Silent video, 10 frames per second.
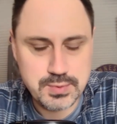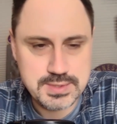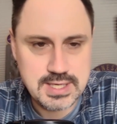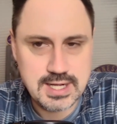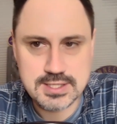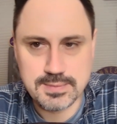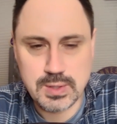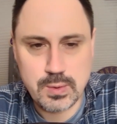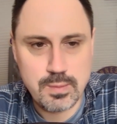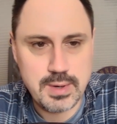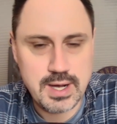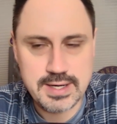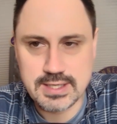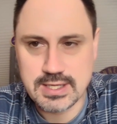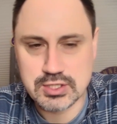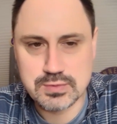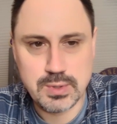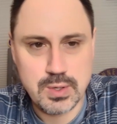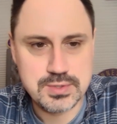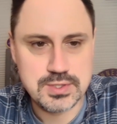So he's got some lower body
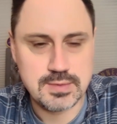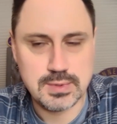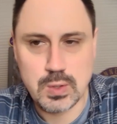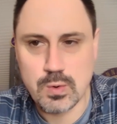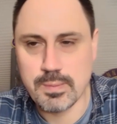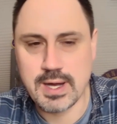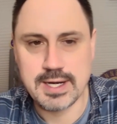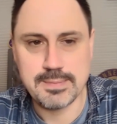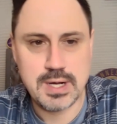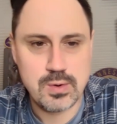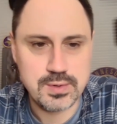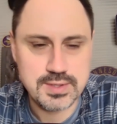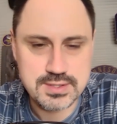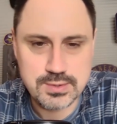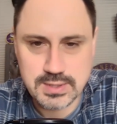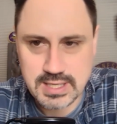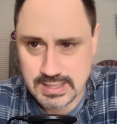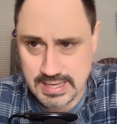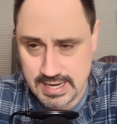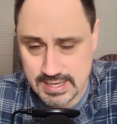explosion, some lower body power. This dude
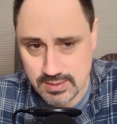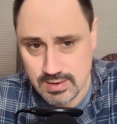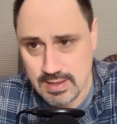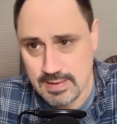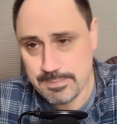can anchor.